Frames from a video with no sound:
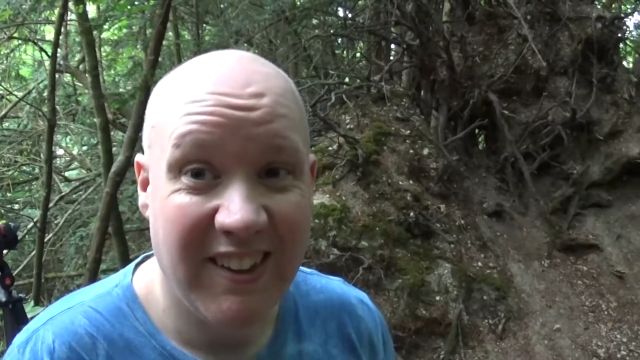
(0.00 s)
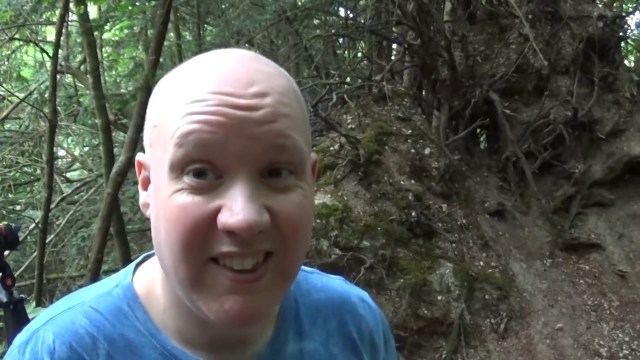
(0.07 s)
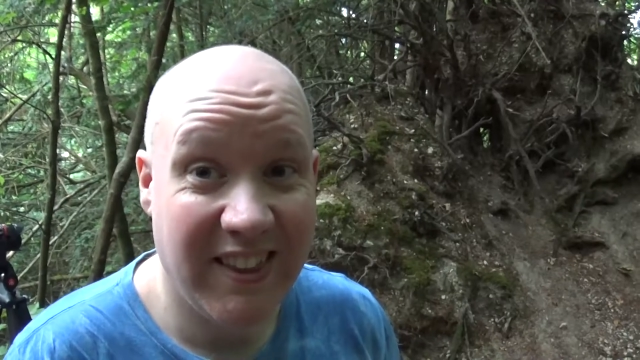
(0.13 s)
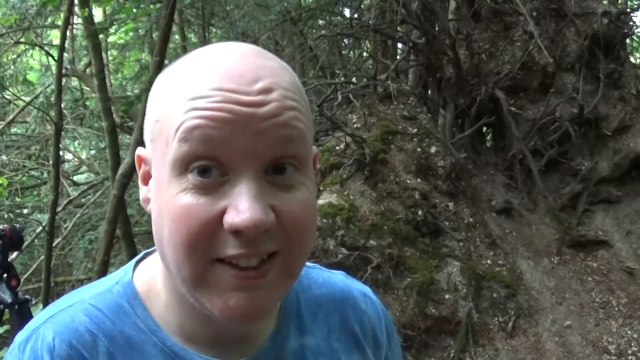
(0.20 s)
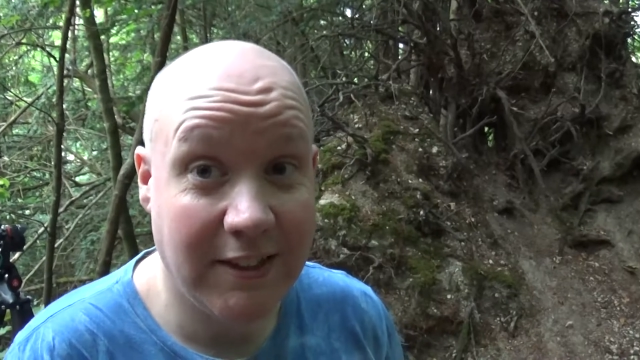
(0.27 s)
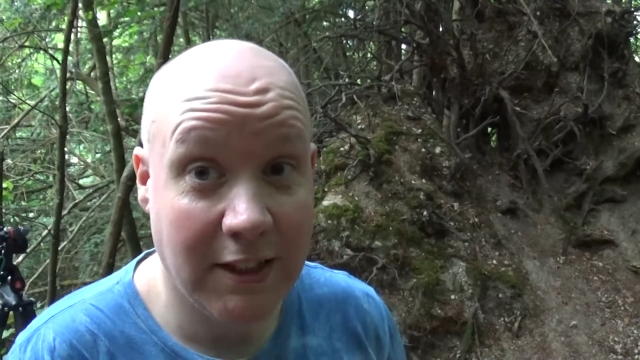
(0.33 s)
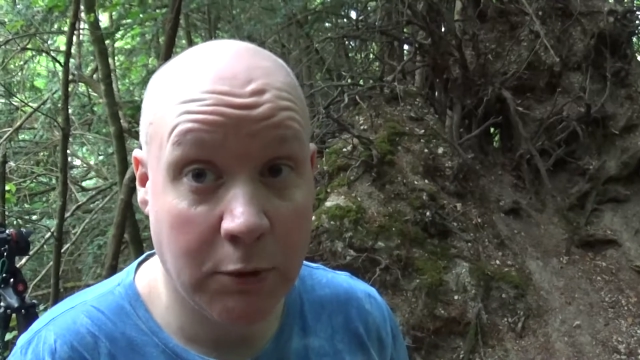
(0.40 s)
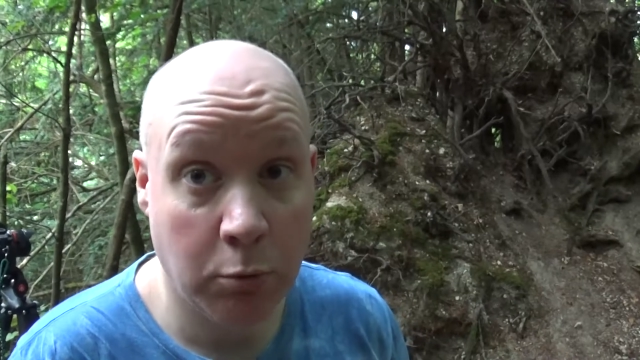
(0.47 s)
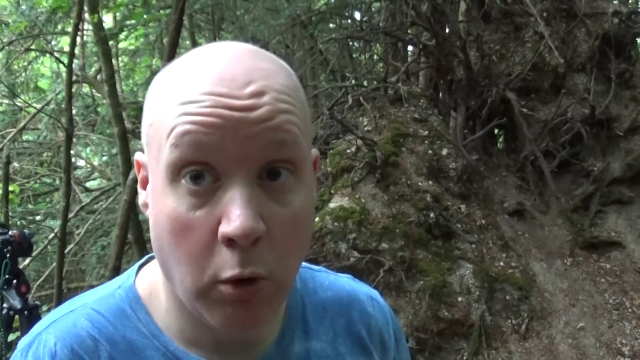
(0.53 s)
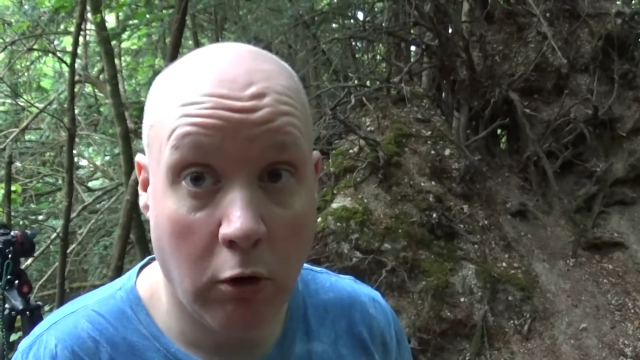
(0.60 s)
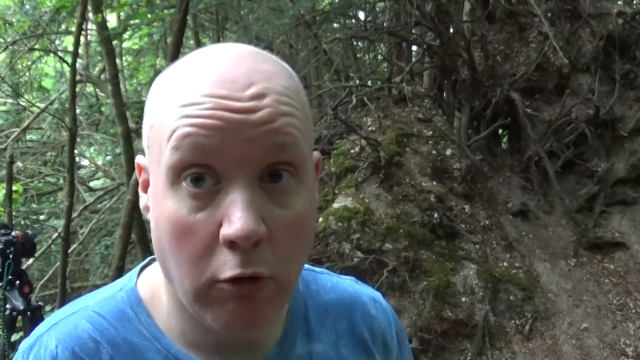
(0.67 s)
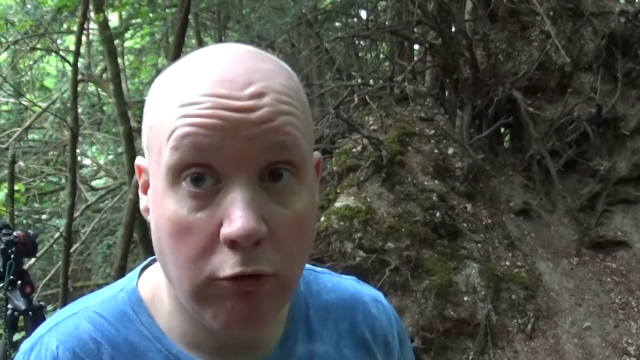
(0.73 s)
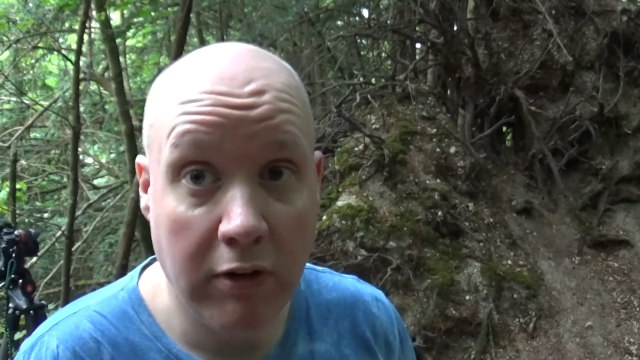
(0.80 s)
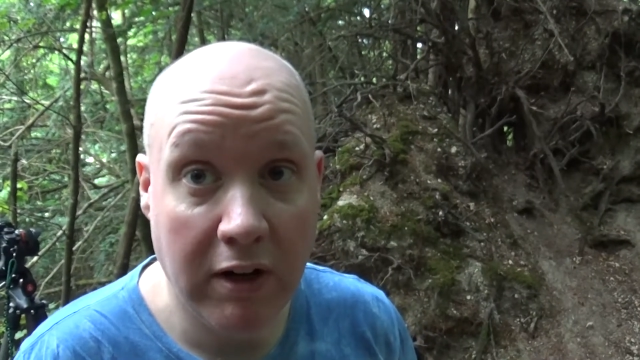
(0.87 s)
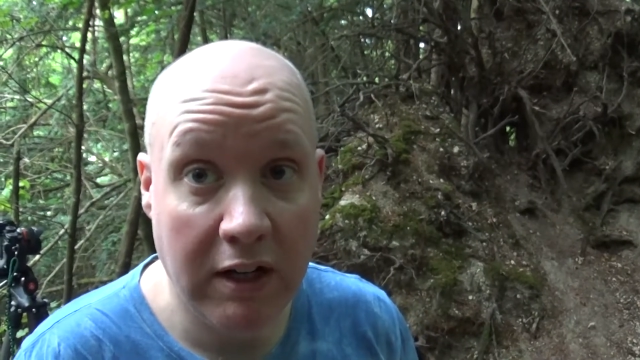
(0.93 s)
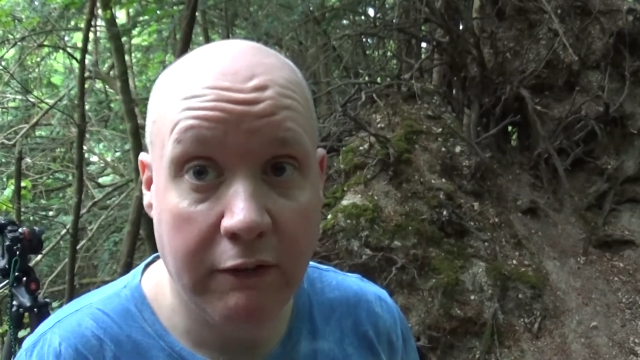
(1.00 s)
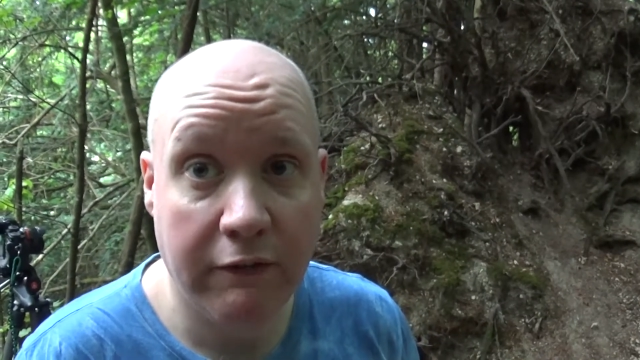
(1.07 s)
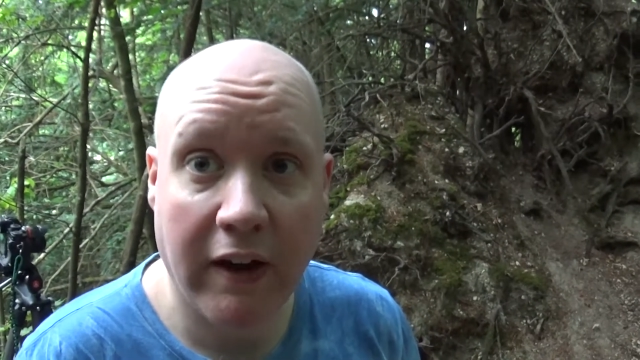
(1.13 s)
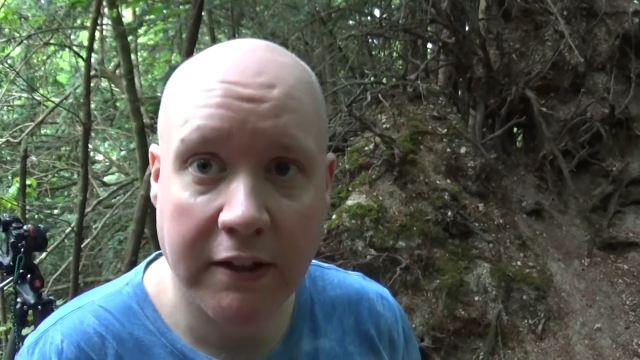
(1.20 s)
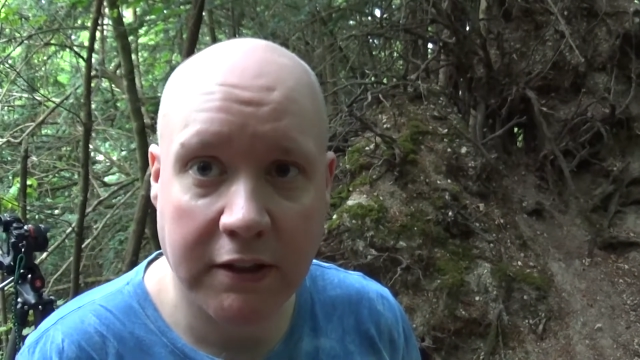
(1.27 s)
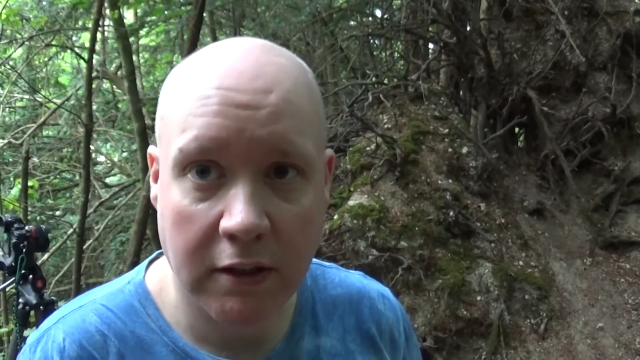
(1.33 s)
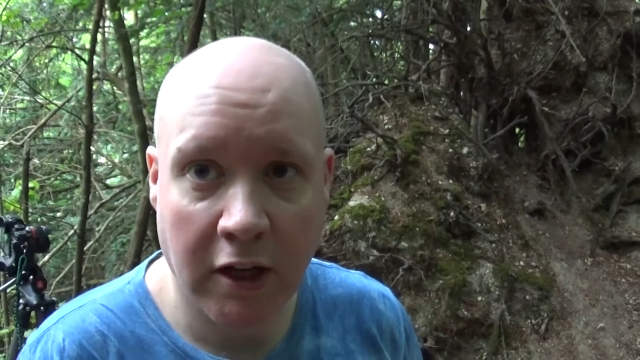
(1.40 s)
This is what really
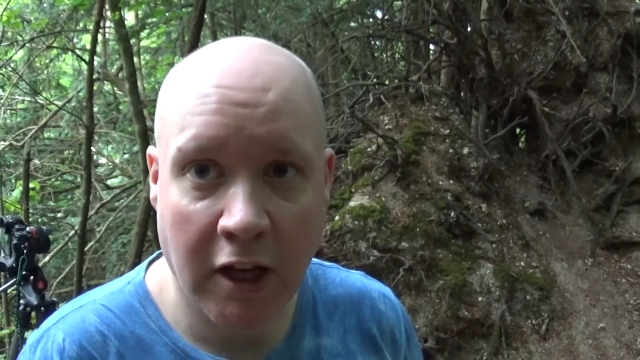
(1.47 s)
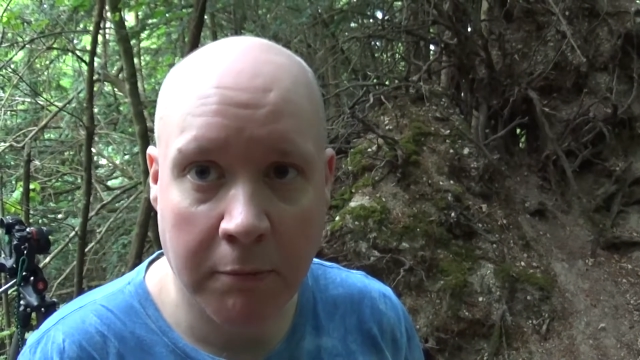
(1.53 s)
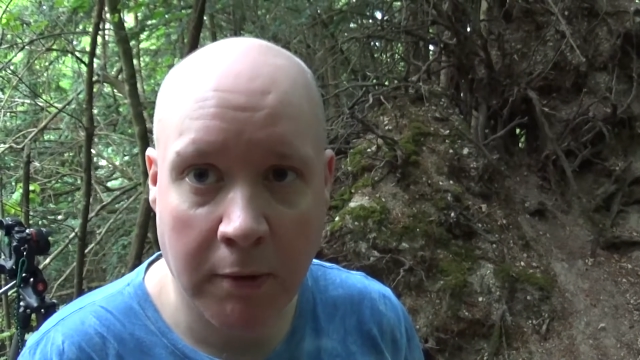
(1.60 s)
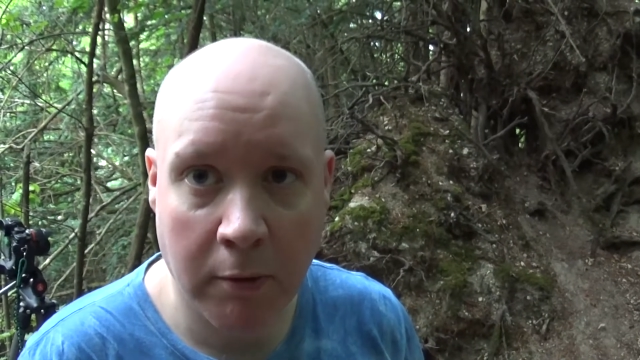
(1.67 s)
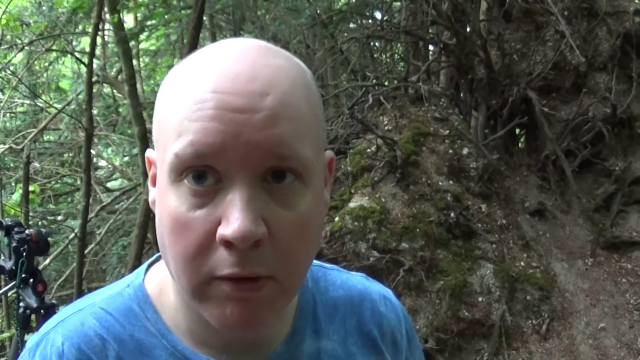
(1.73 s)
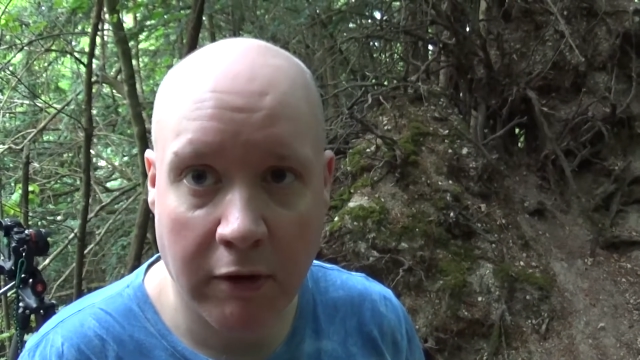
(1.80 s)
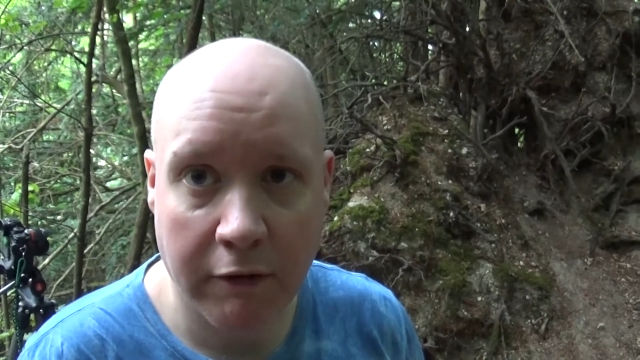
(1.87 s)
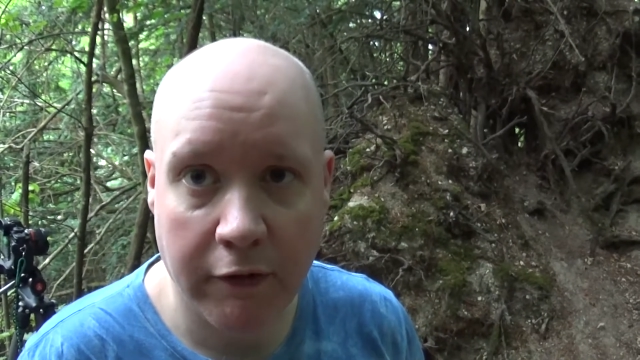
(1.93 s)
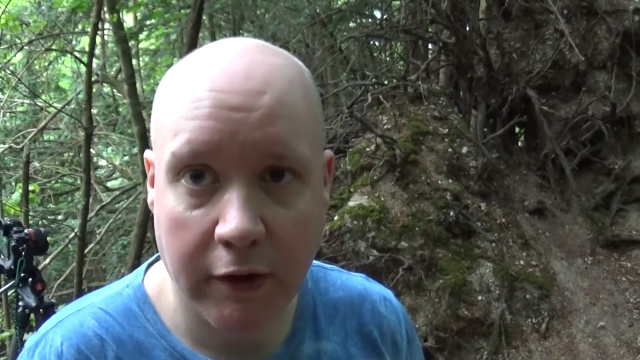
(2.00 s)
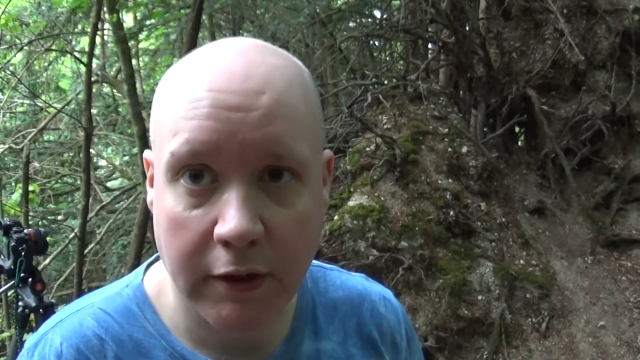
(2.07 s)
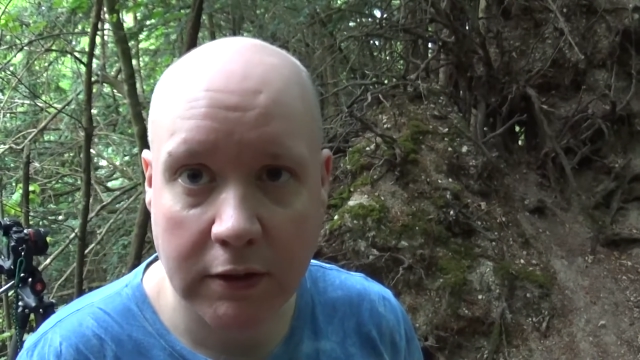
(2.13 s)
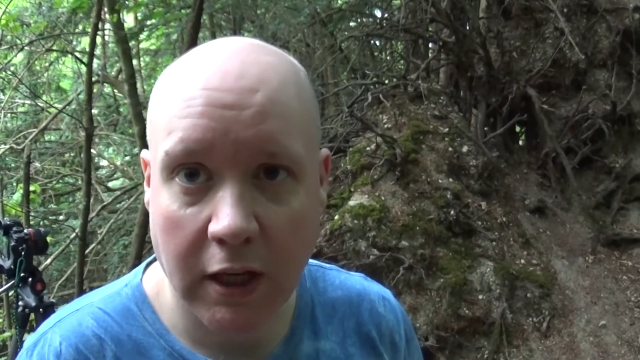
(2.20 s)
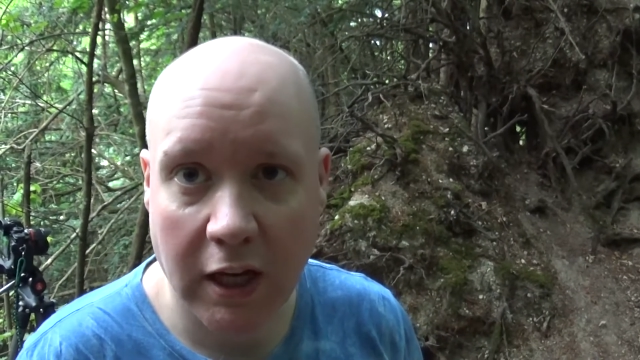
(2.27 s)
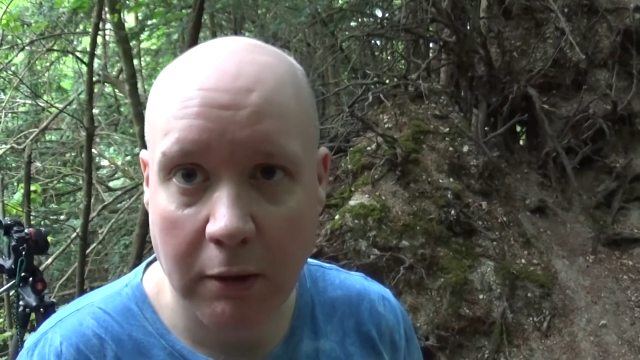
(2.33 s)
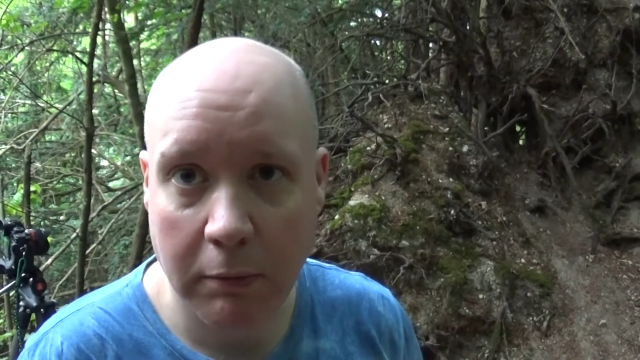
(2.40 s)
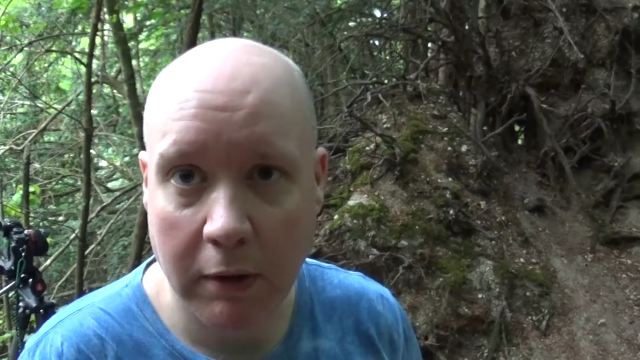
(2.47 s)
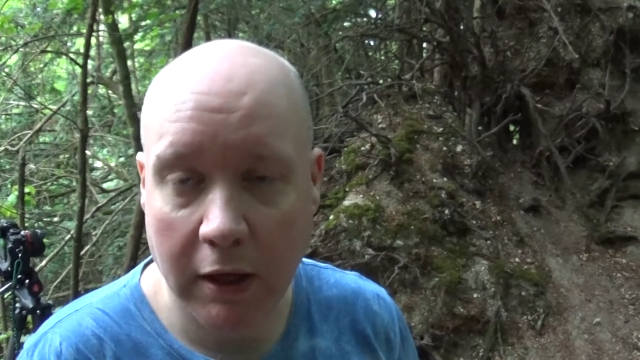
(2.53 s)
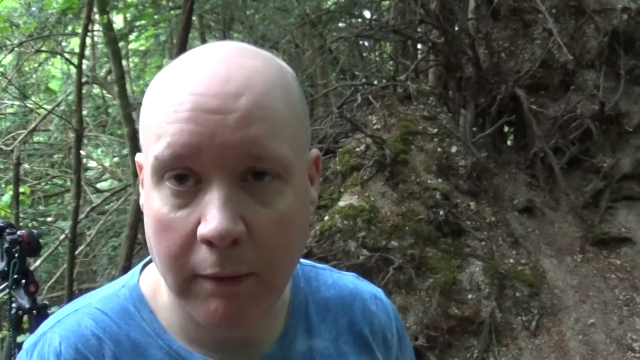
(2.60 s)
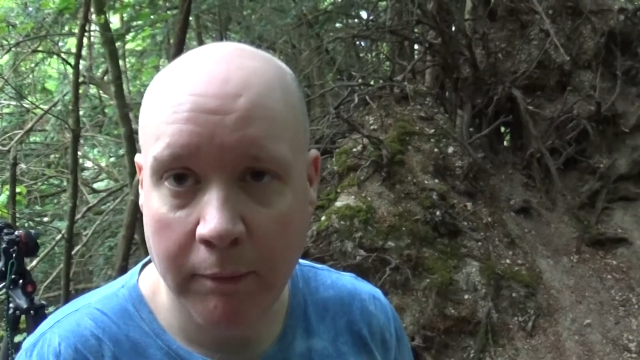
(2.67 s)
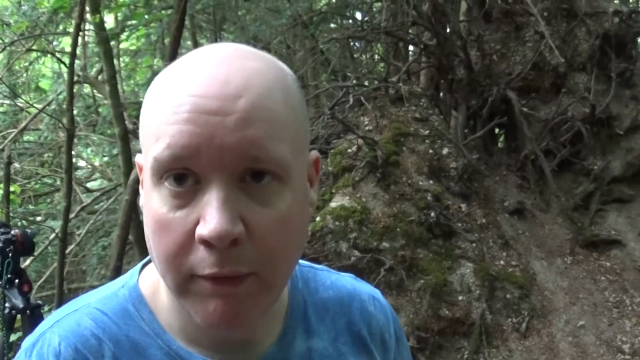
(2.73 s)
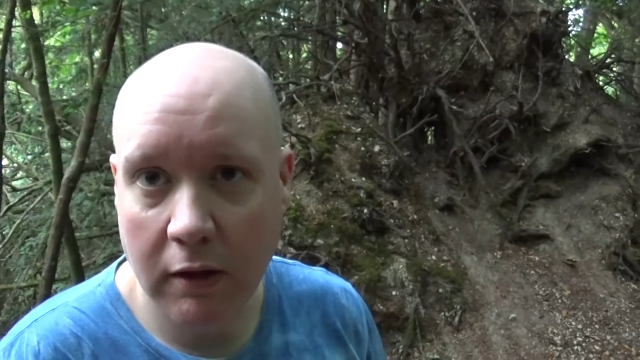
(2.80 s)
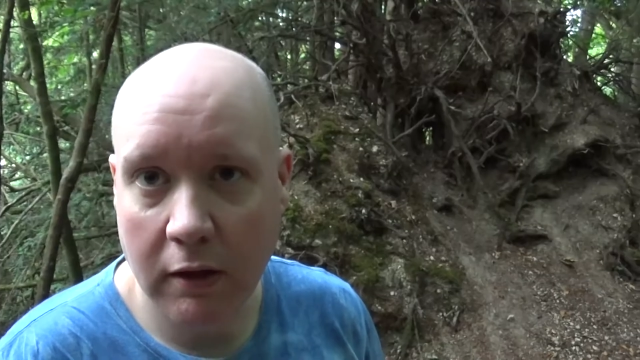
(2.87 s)
fascinated me when I first came here.